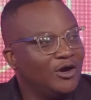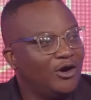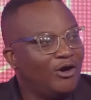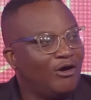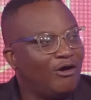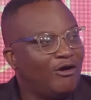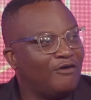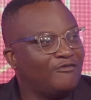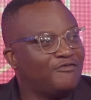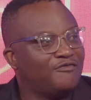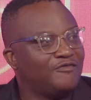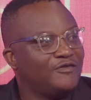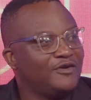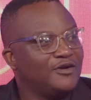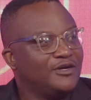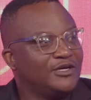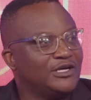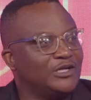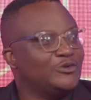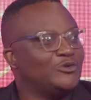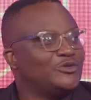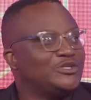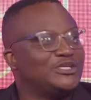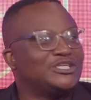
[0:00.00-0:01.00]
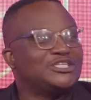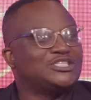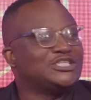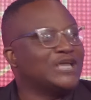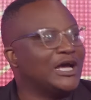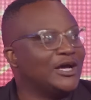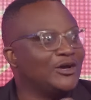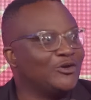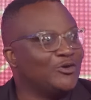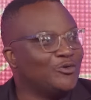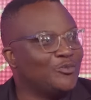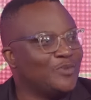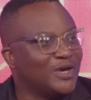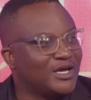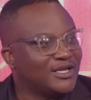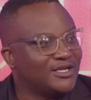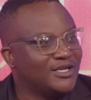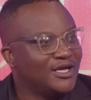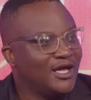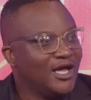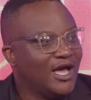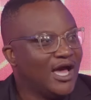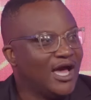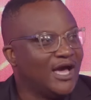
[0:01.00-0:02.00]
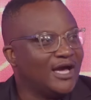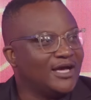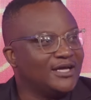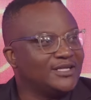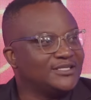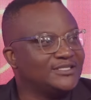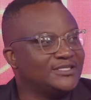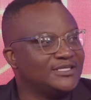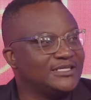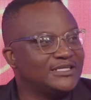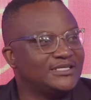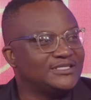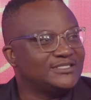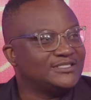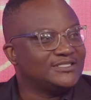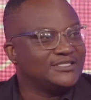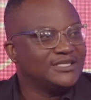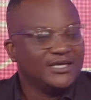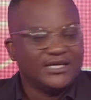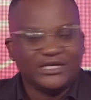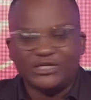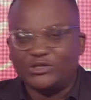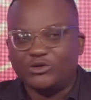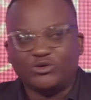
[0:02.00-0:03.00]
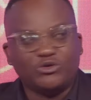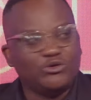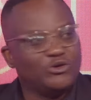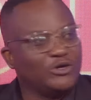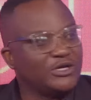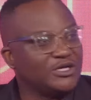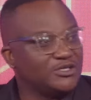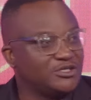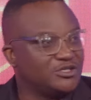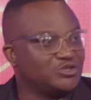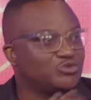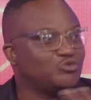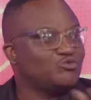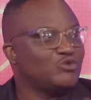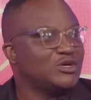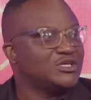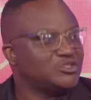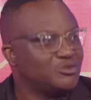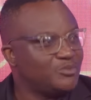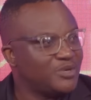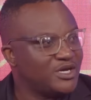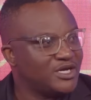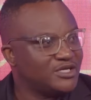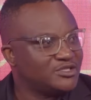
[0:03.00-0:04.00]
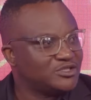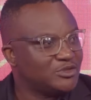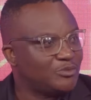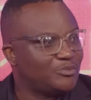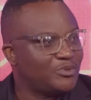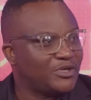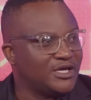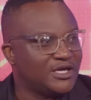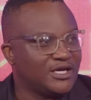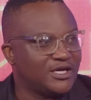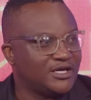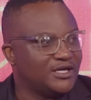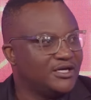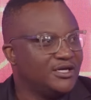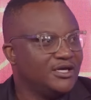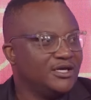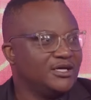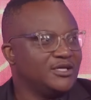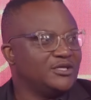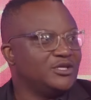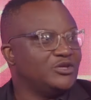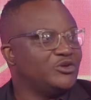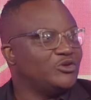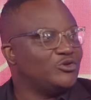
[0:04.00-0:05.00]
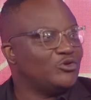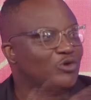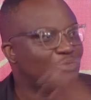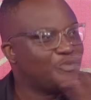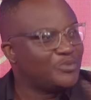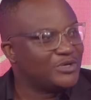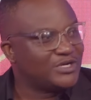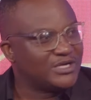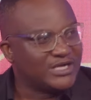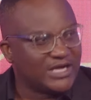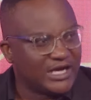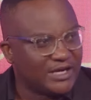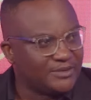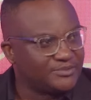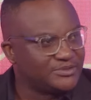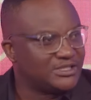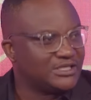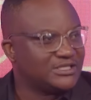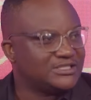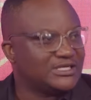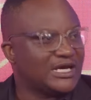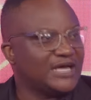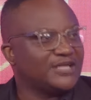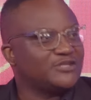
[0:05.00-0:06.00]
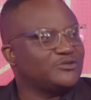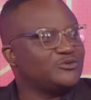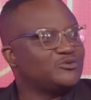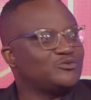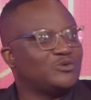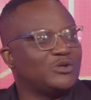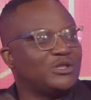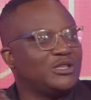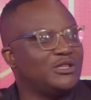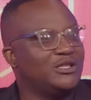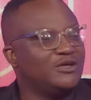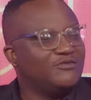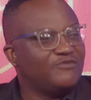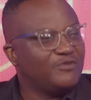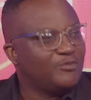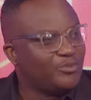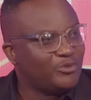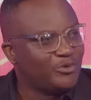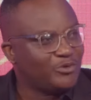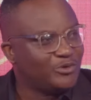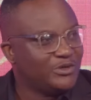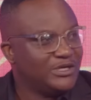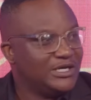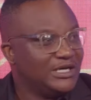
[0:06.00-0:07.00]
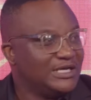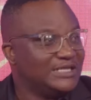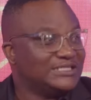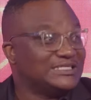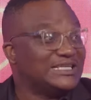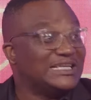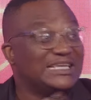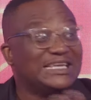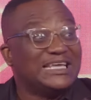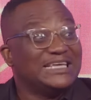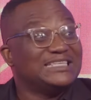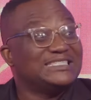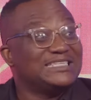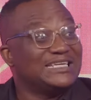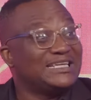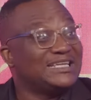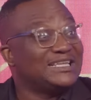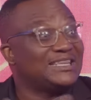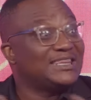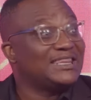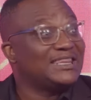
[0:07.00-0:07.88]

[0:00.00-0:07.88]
of, the jungle man and his, you look at his resume as a player, the European Cups, the titles with Liverpool, he's a legend